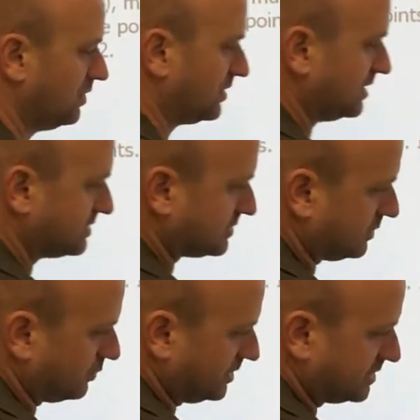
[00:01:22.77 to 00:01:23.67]
Okay, so
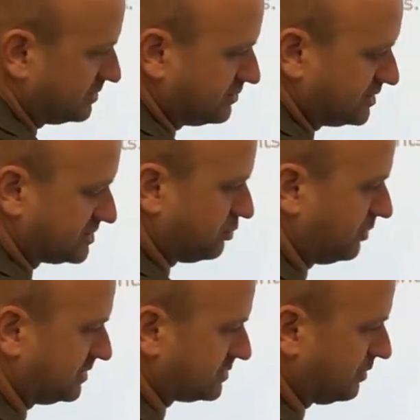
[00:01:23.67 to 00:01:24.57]
we can do this
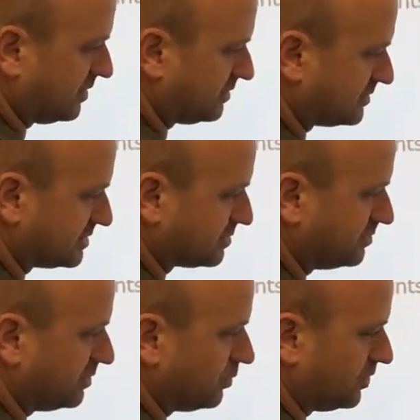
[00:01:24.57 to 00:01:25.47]
point as well. This would be
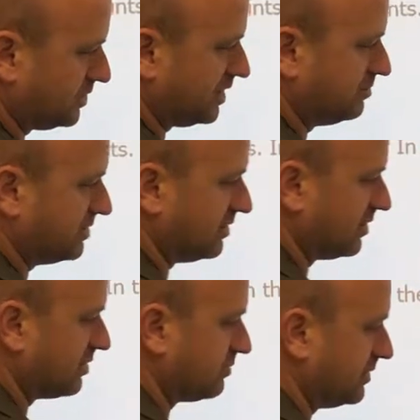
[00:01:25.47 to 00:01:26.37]
1 up and
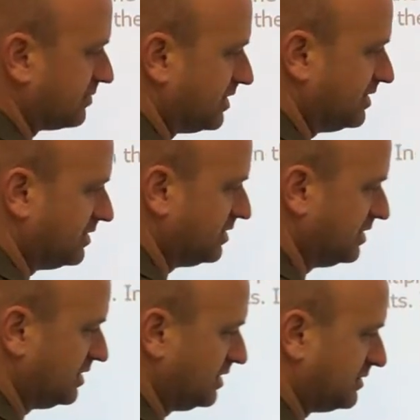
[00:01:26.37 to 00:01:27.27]
3 right.
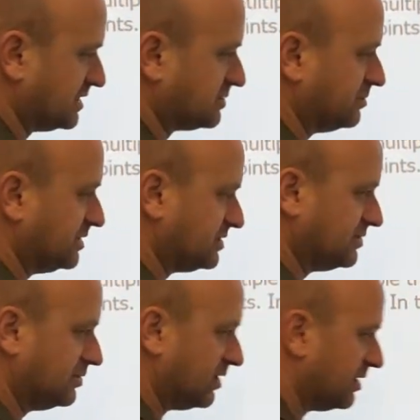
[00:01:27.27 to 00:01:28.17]
This would be
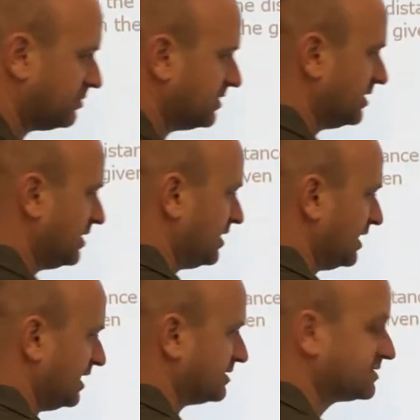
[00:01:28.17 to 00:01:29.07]
2 up
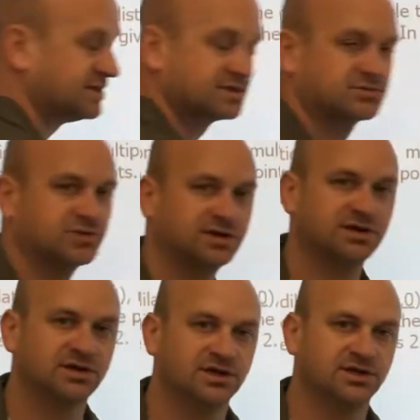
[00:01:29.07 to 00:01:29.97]
and 6 right.
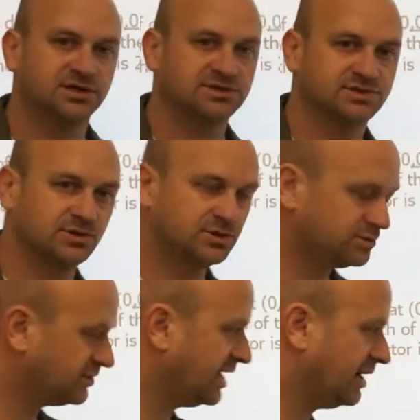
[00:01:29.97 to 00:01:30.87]
And so
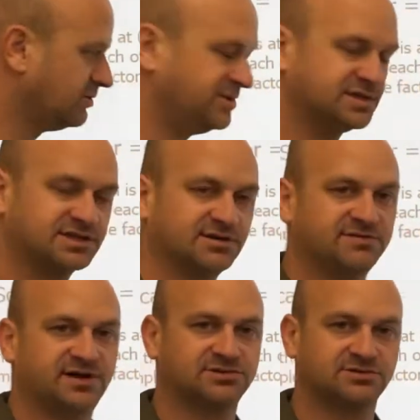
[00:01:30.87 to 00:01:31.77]
that would be a scale
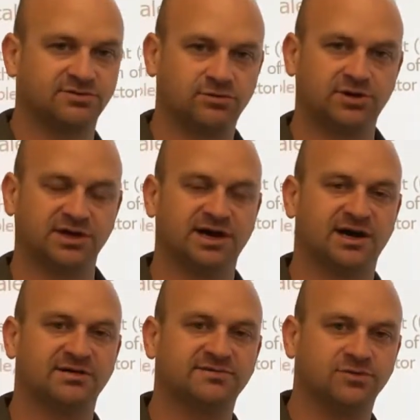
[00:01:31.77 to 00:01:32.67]
factor of
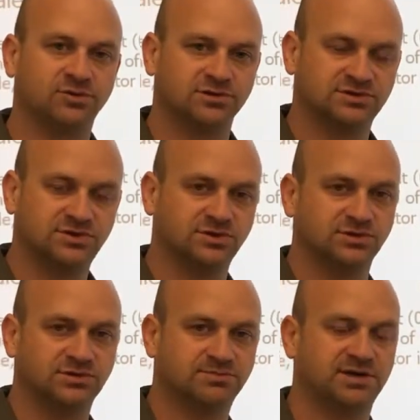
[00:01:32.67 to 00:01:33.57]
1/2 or 2,
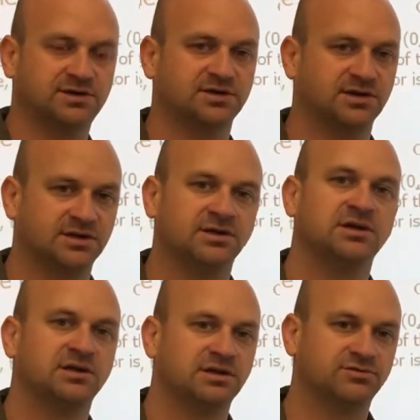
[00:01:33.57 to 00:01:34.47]
depending on
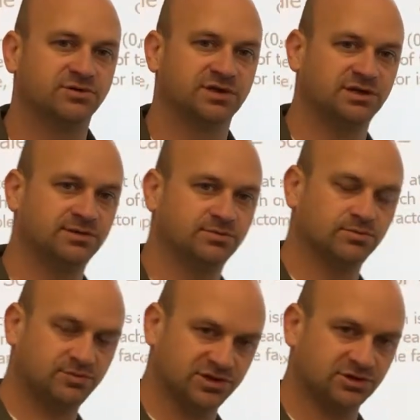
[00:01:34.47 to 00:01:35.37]
if we're getting
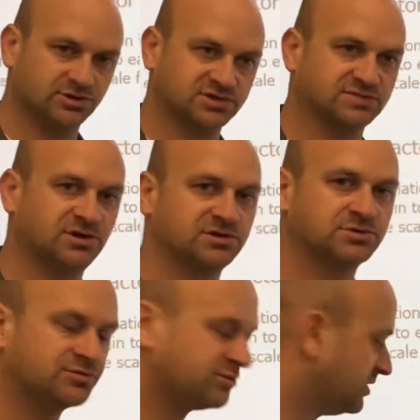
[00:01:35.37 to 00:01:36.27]
bigger or smaller
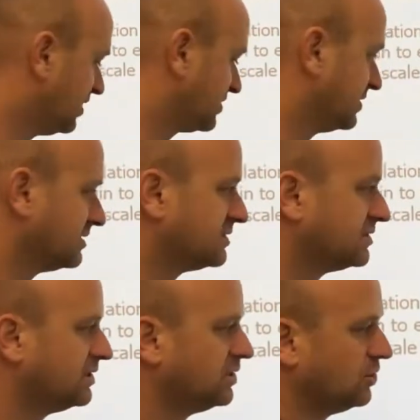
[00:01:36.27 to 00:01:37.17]
with reductions
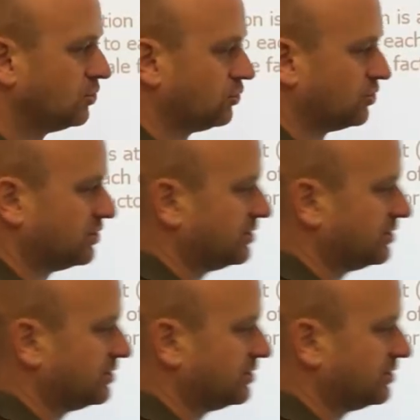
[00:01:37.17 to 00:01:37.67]
or